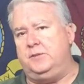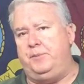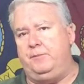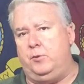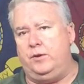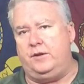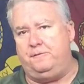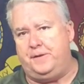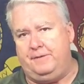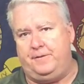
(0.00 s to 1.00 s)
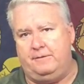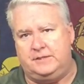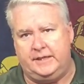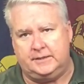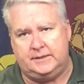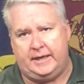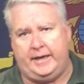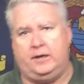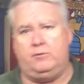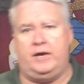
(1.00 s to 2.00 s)
it's a bit more than a 5.56,
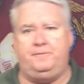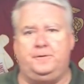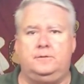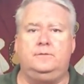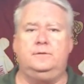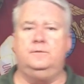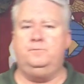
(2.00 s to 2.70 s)
an AR rifle,